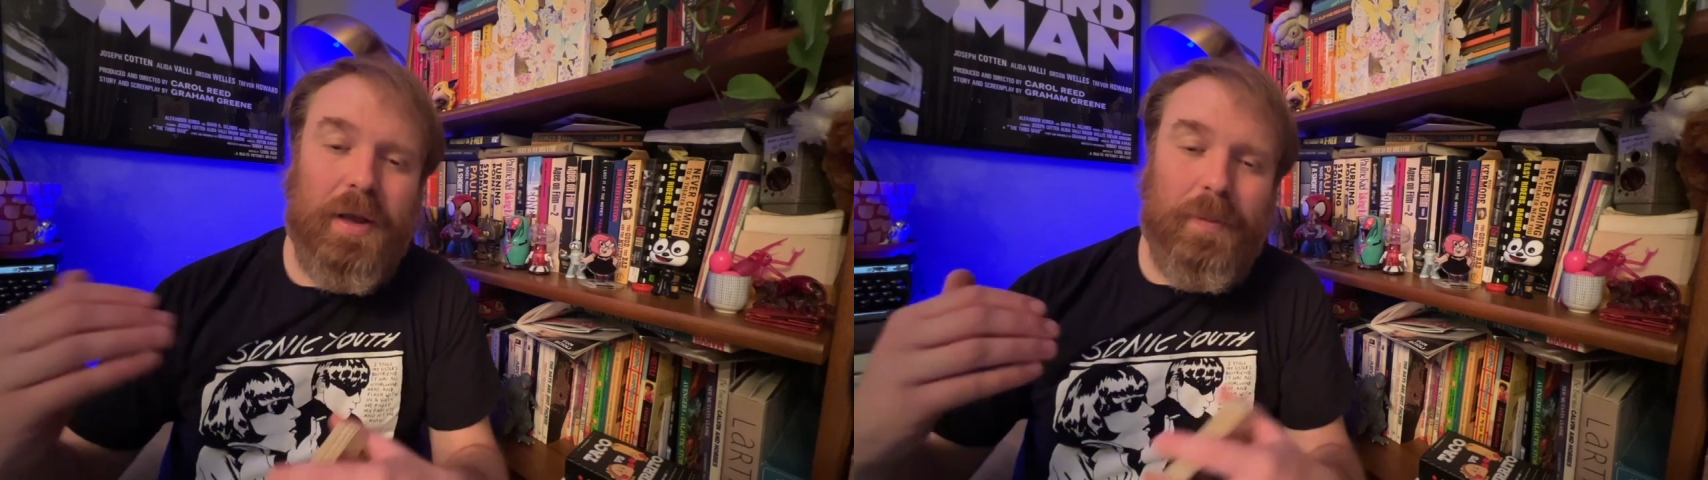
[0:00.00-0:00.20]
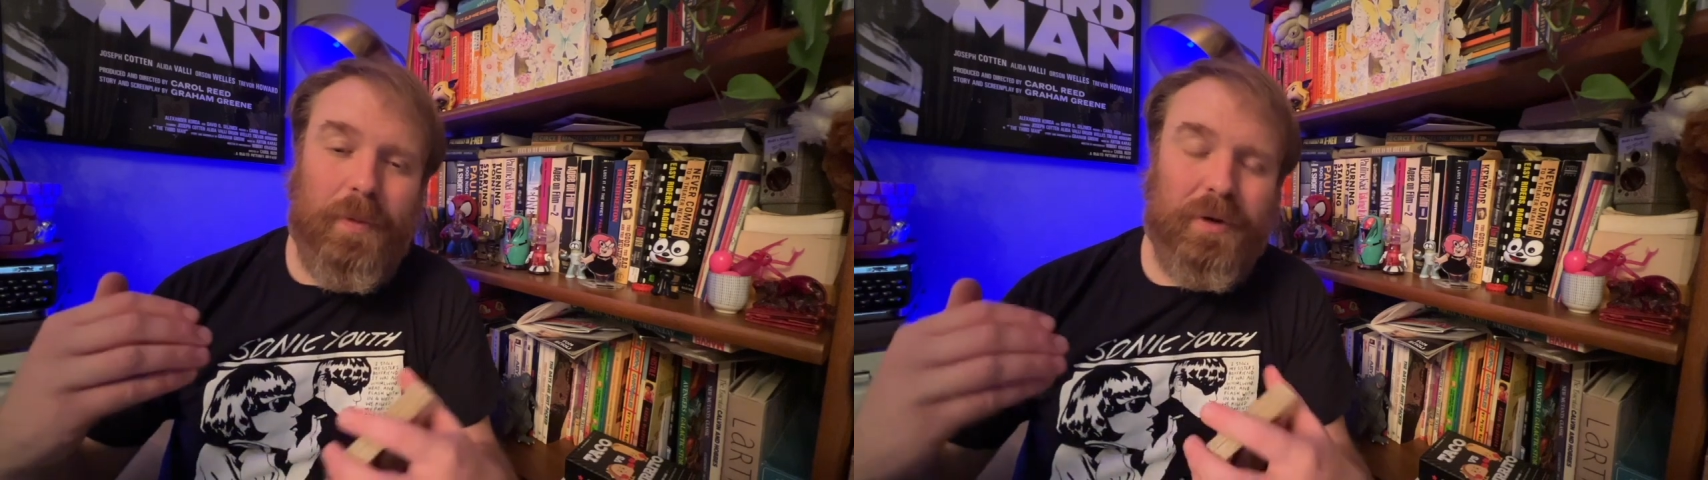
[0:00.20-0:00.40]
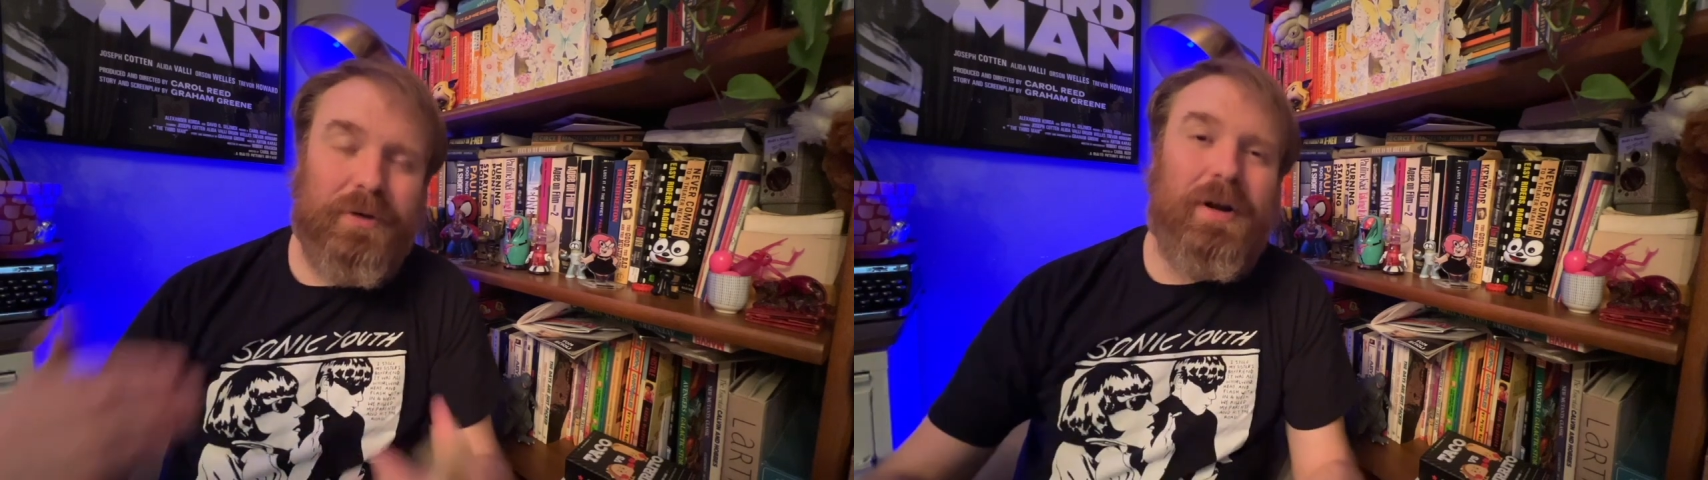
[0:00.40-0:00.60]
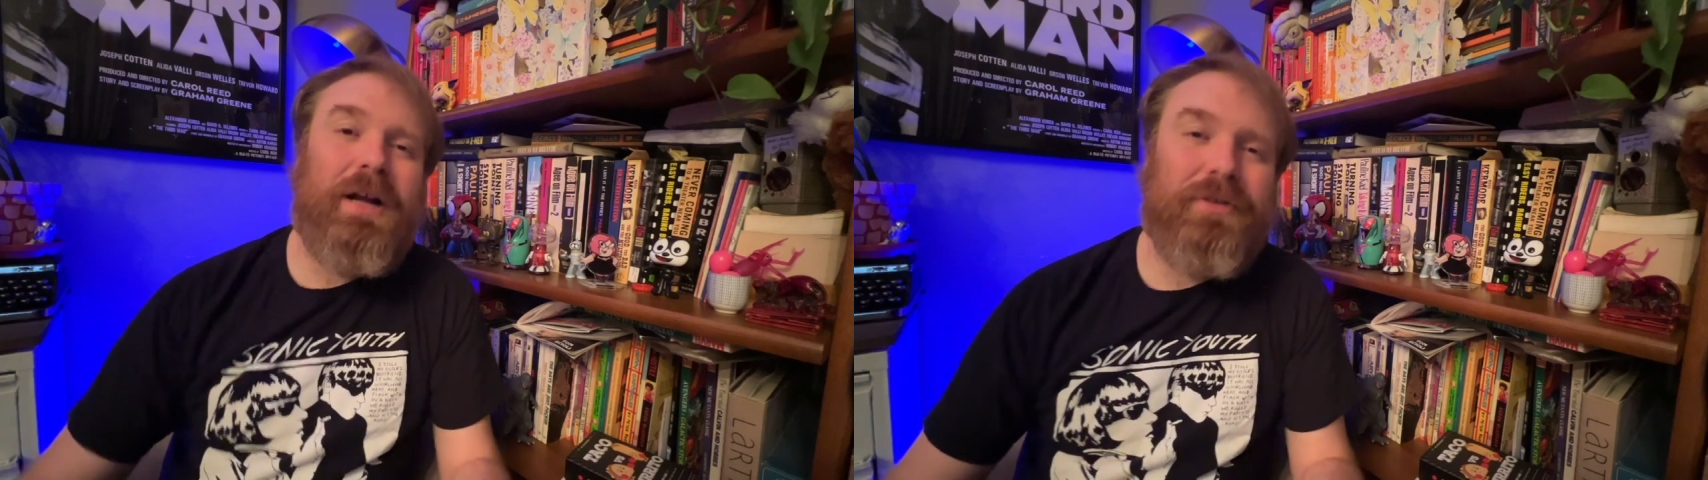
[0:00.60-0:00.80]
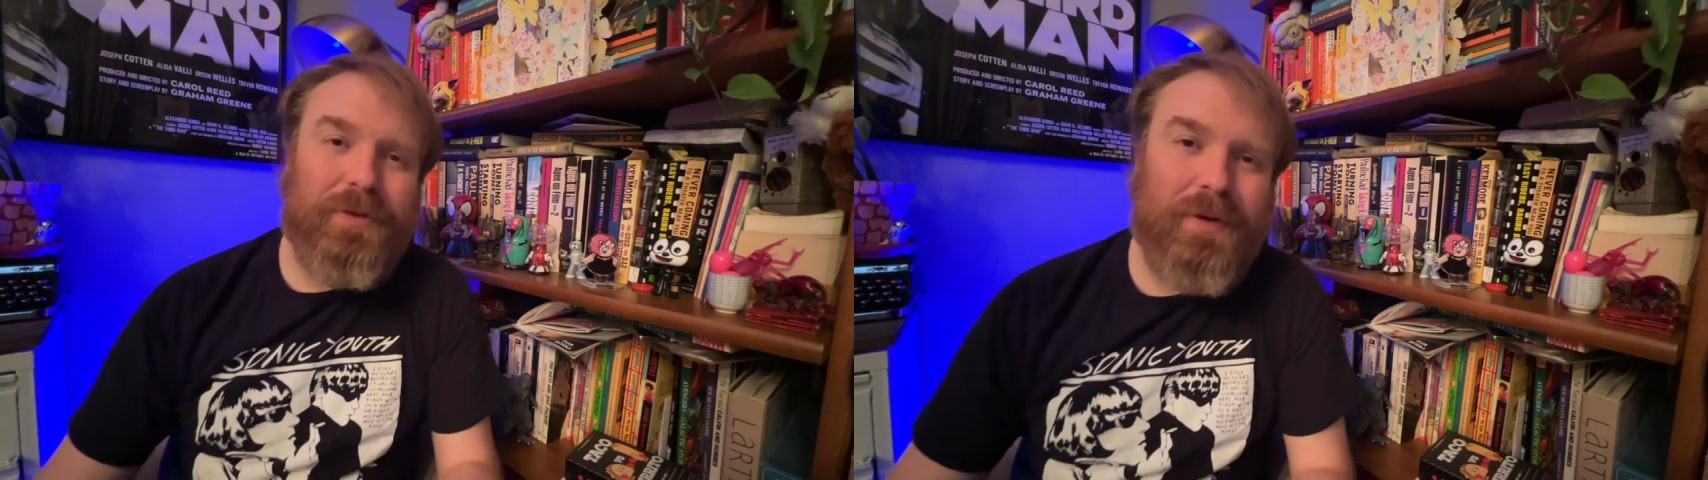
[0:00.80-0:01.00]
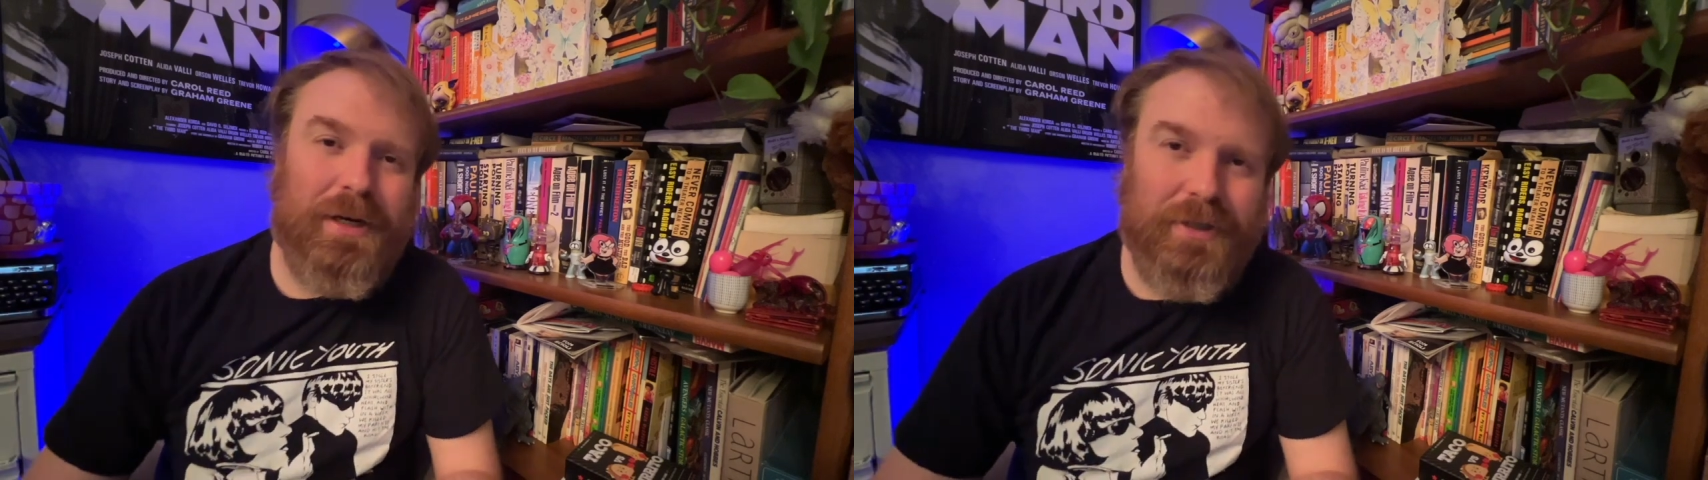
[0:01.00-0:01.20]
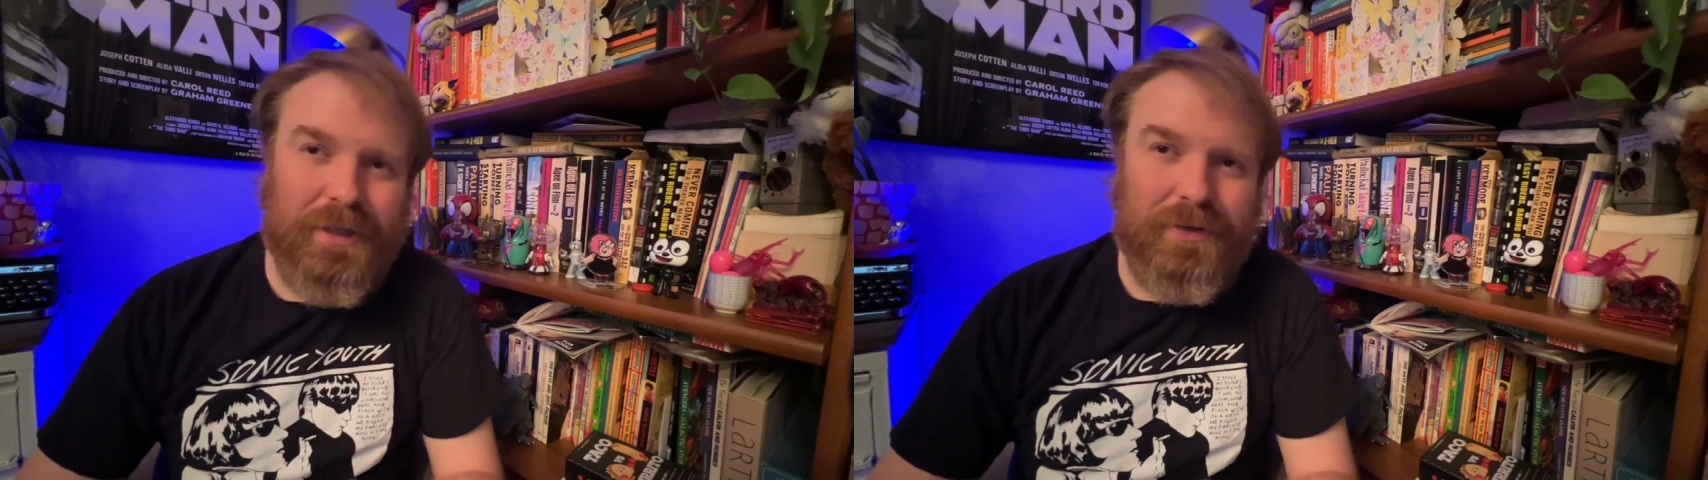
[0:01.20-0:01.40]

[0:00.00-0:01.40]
But when you're actually watching it,